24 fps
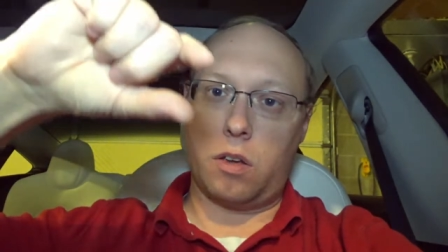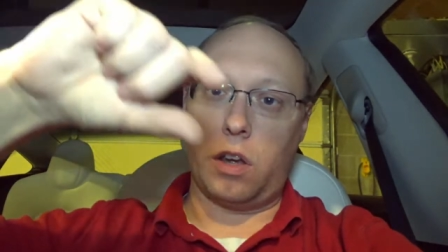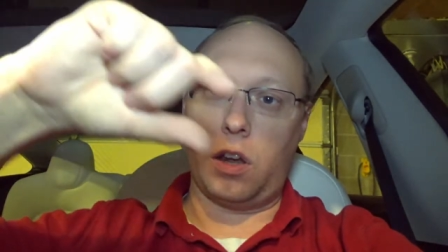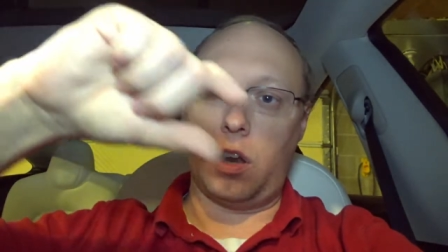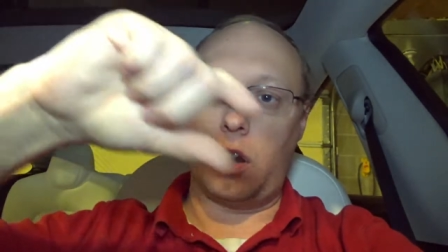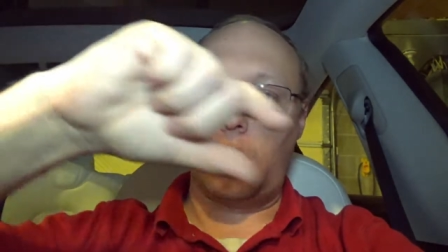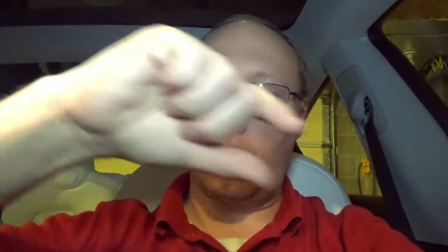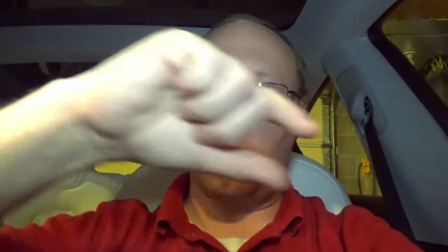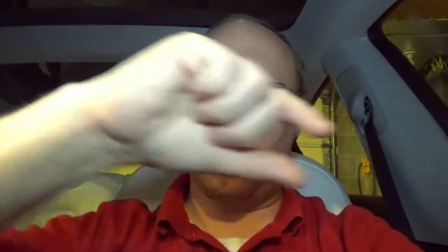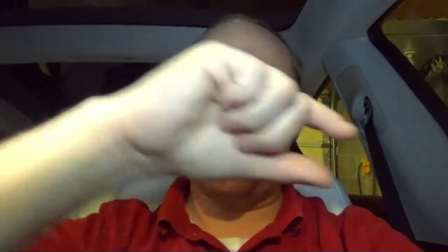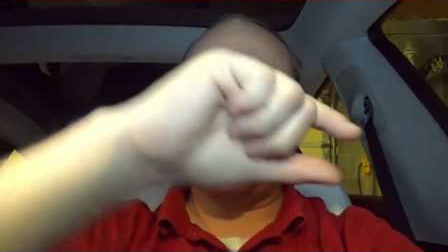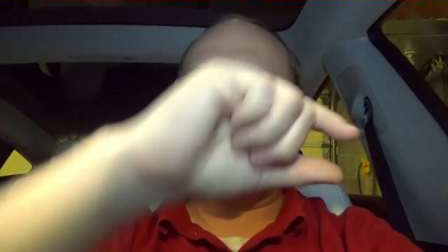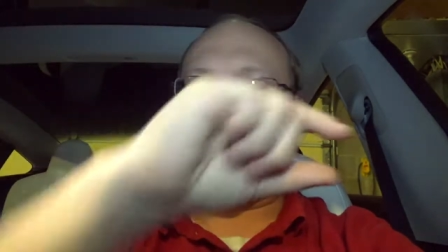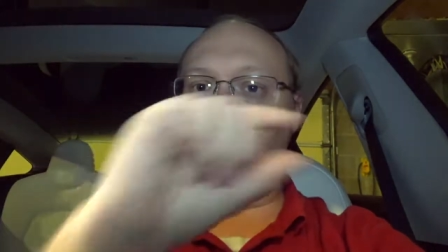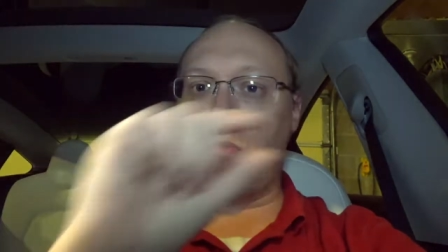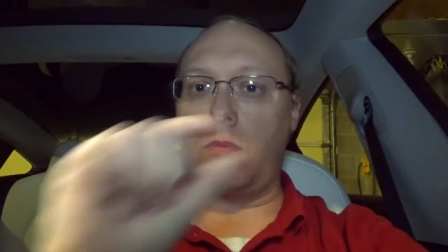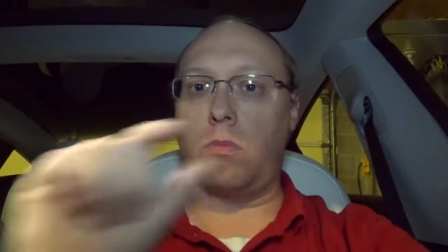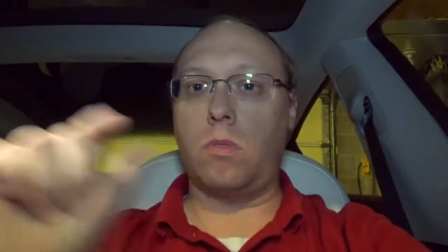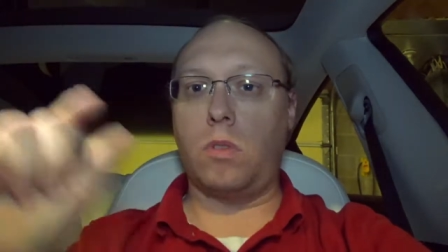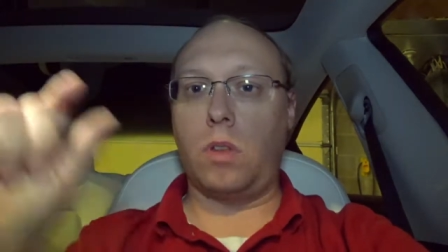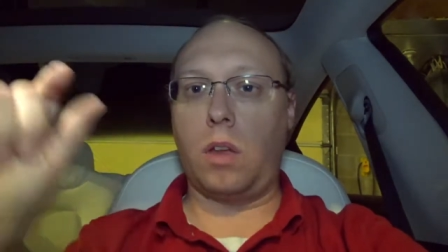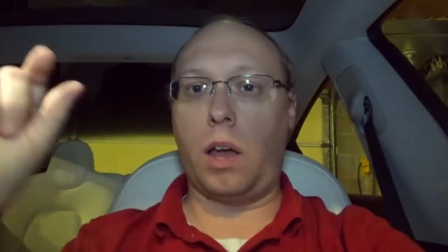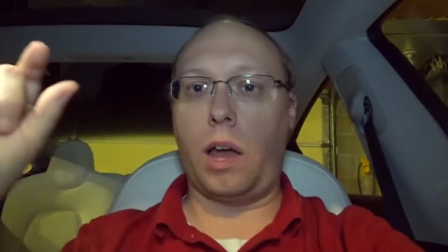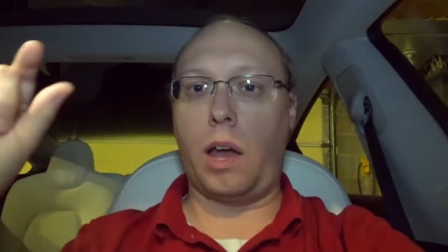
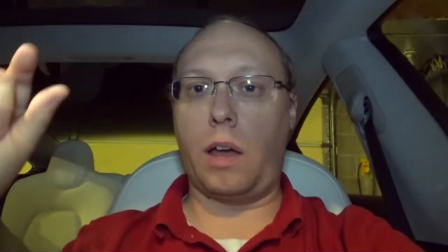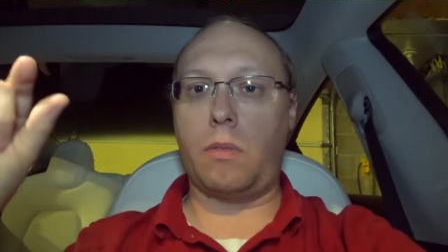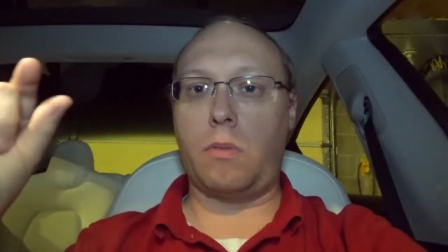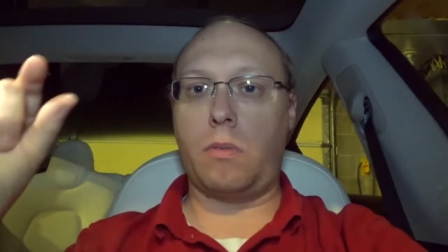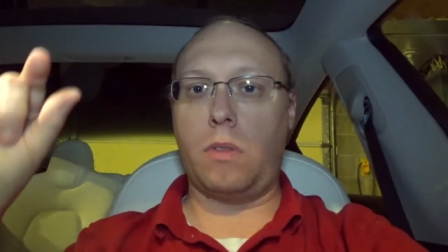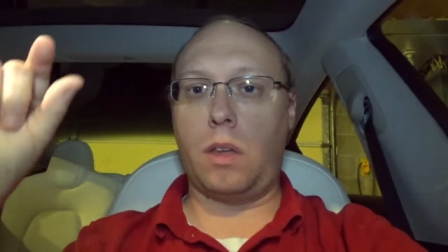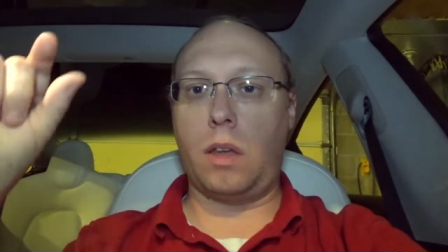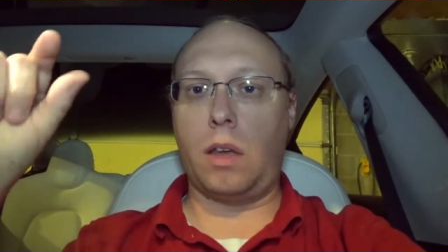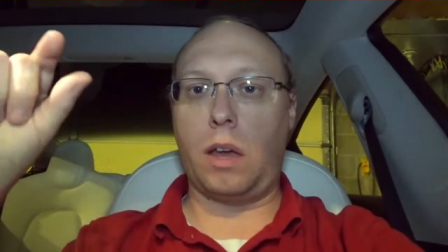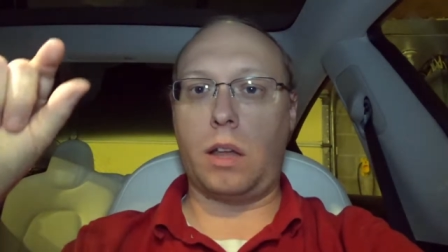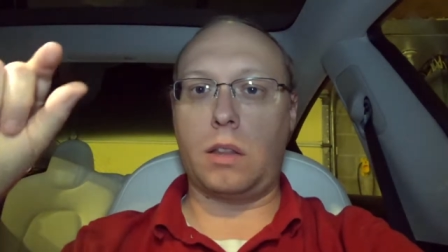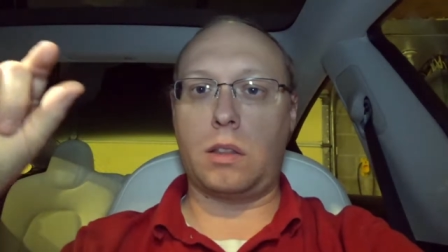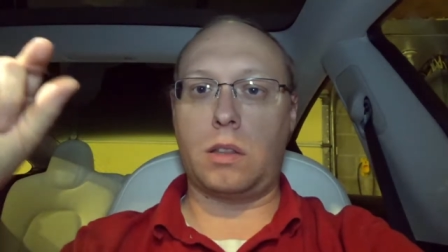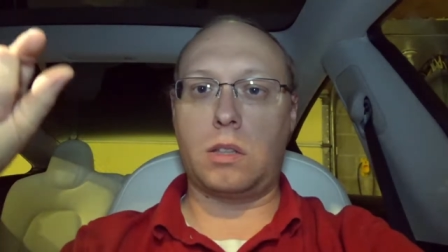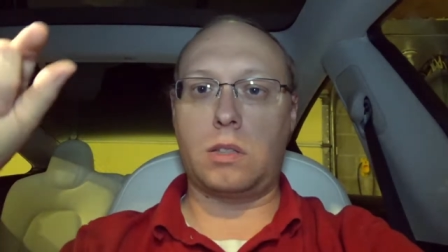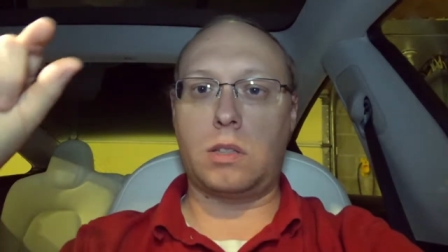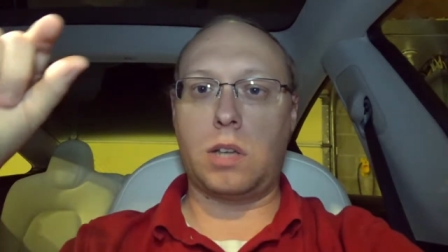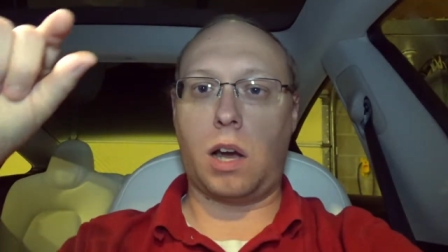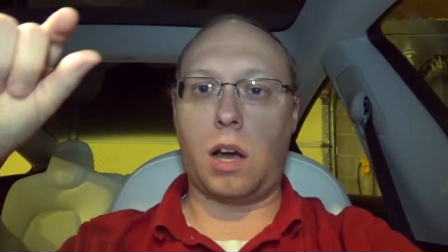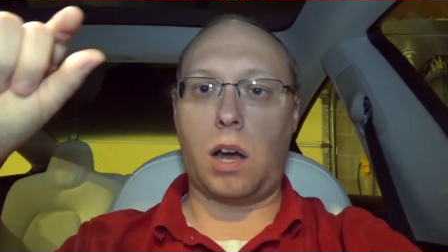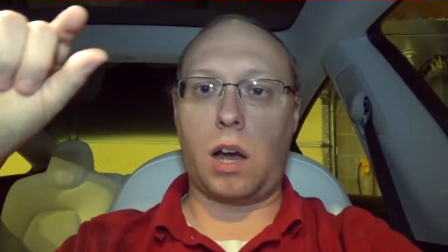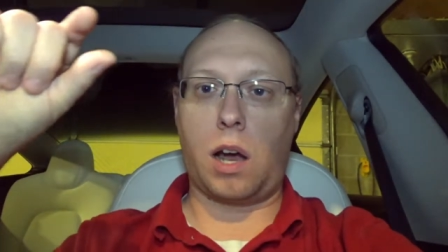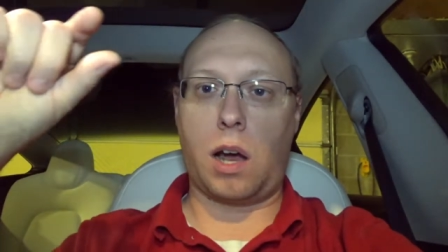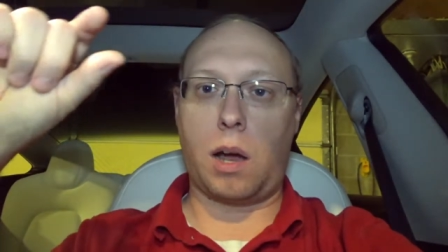at the
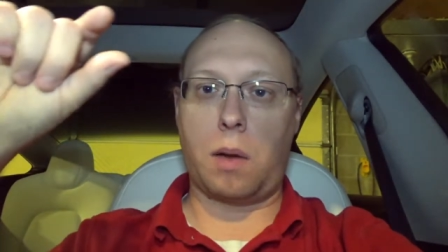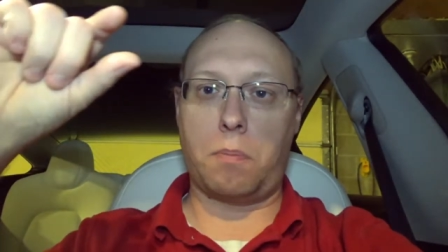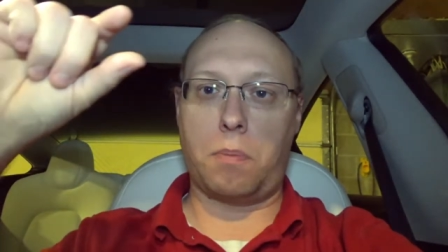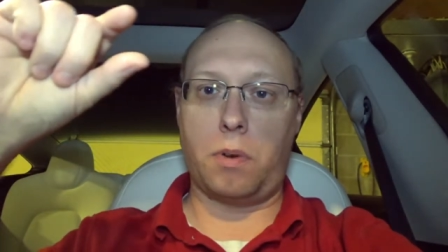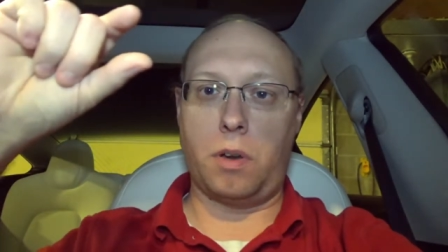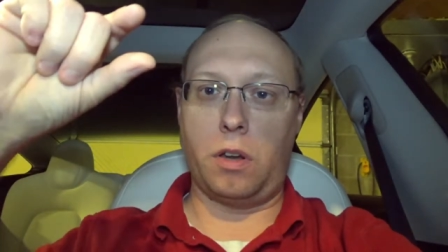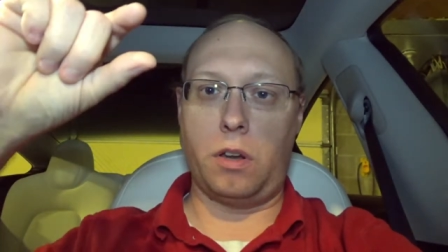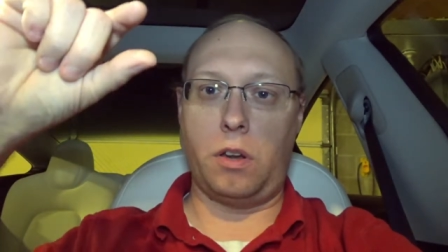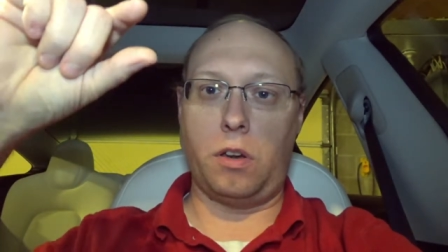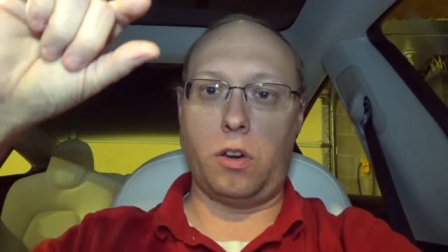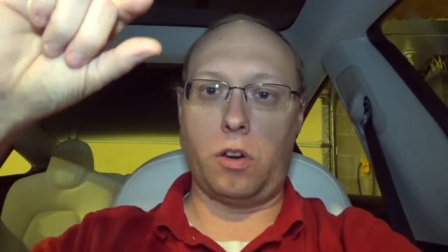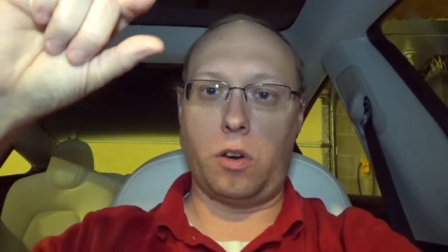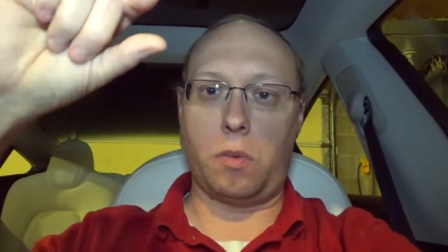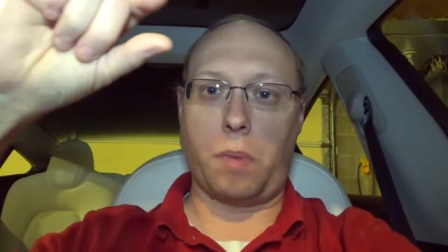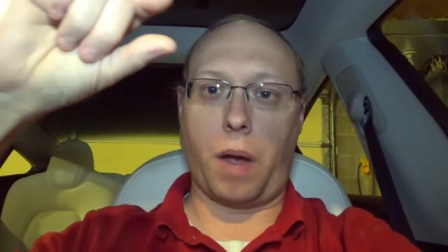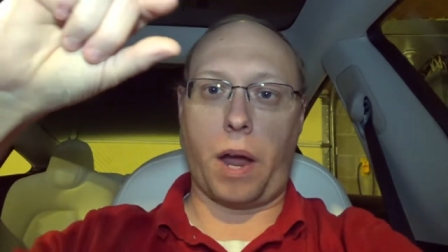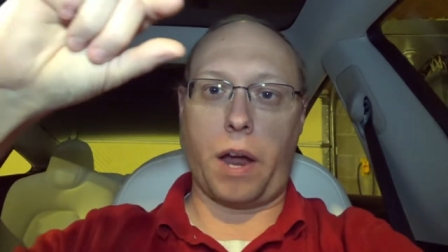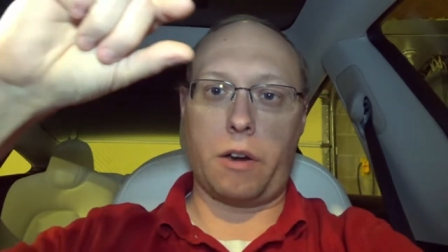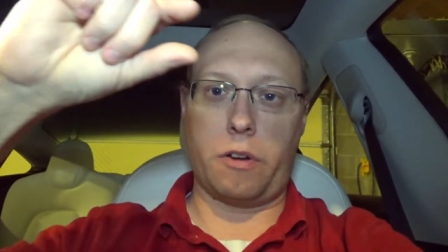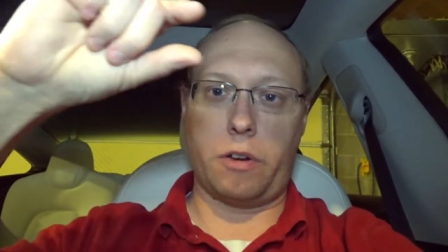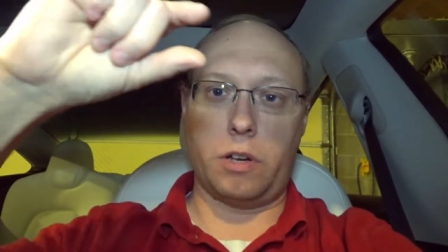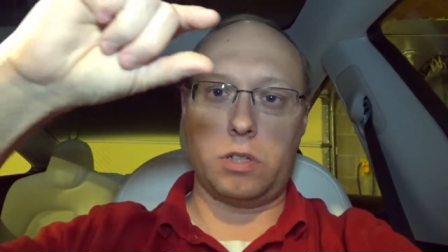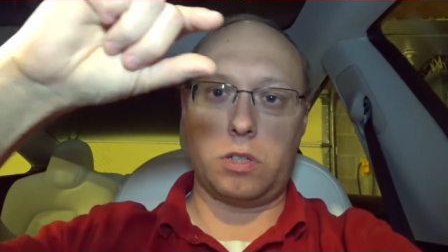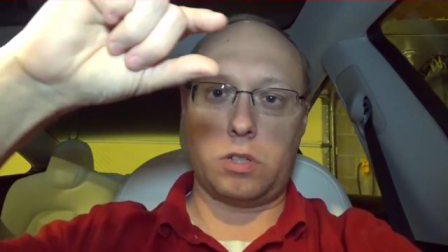top, and your
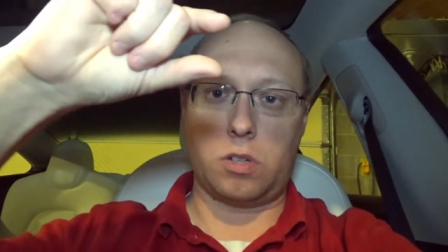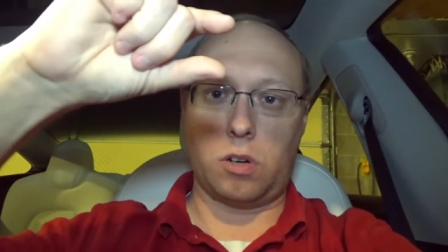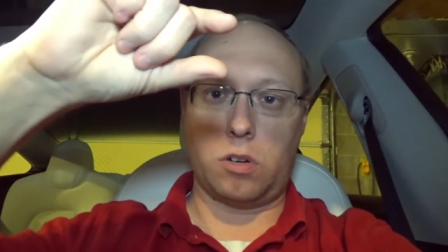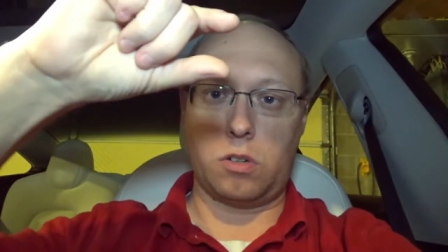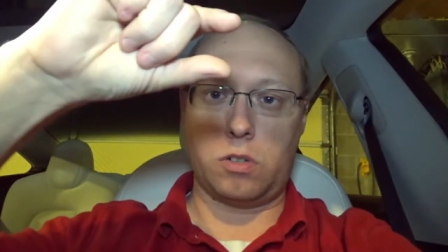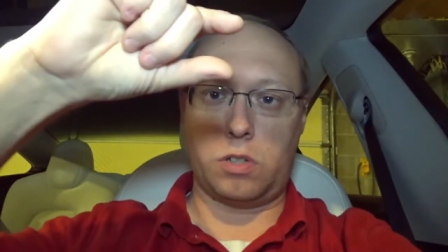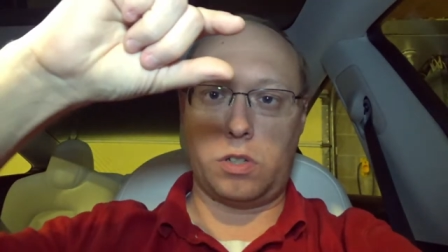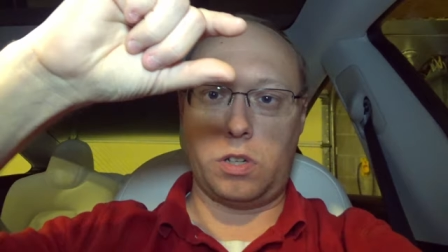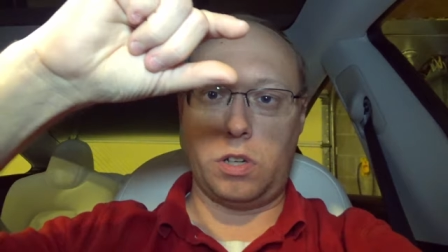battery starts,